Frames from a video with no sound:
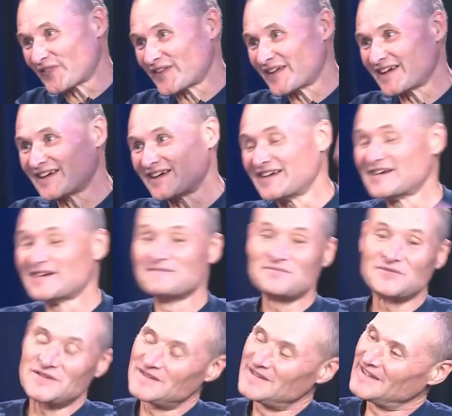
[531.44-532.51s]
there,
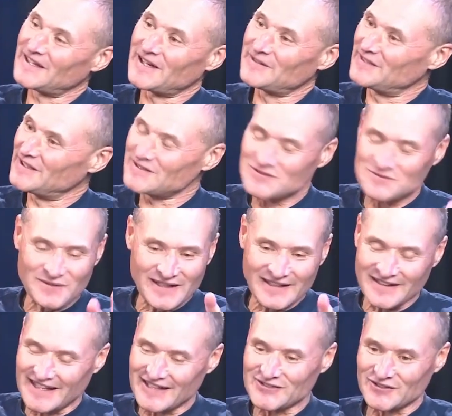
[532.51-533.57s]
didn't speed
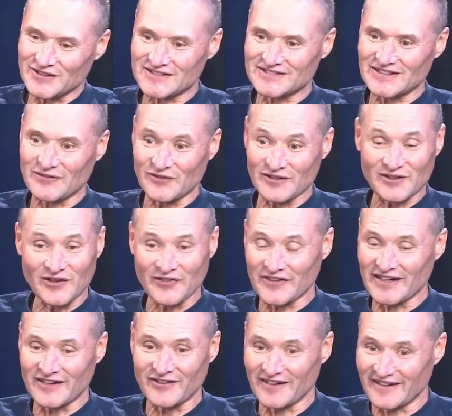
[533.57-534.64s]
and that sort of stuff. We got
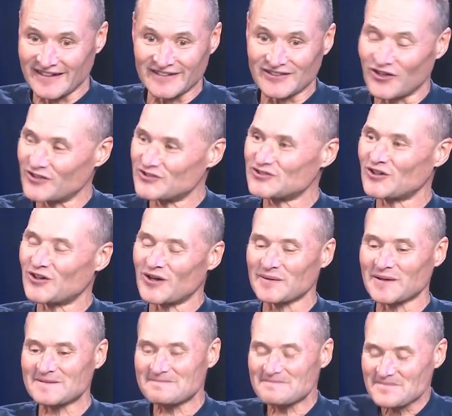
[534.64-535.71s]
there in God's
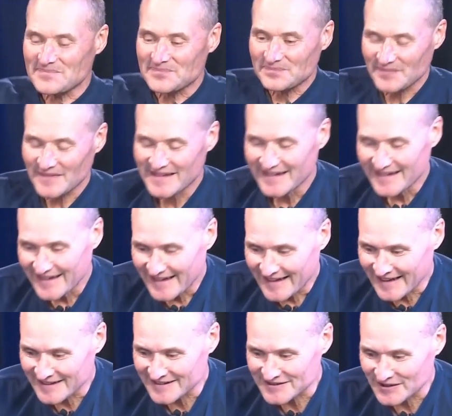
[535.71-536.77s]
timing.
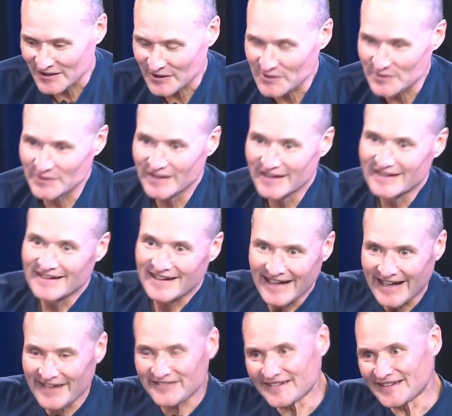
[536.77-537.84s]
And so
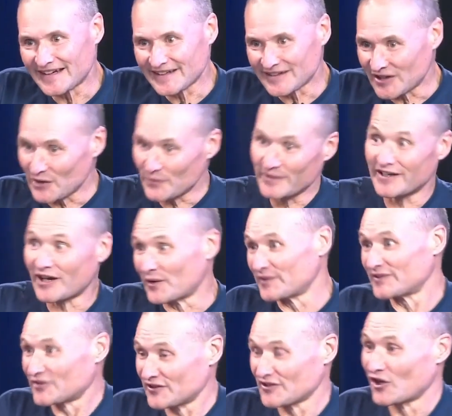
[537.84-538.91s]
after that, we go
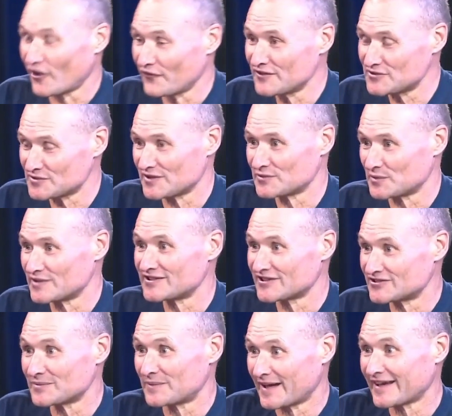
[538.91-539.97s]
into the office because we're
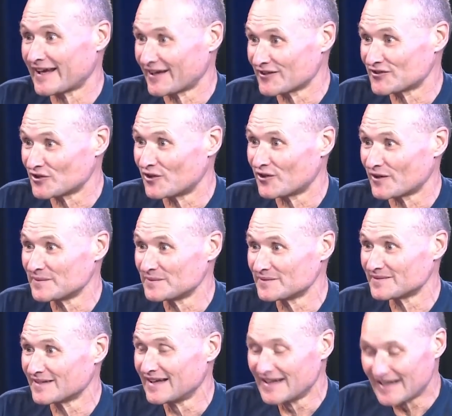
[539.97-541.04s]
just about out of time.
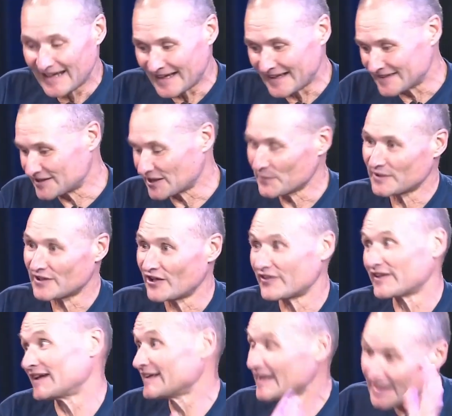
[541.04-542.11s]
And so we go
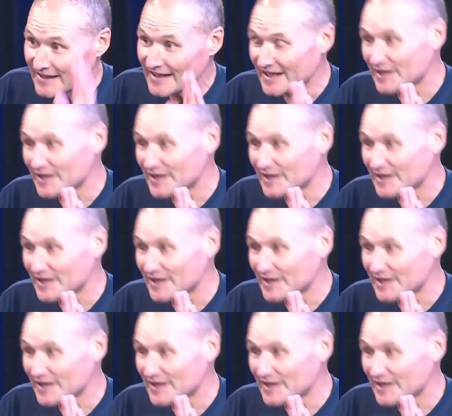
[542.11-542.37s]
there,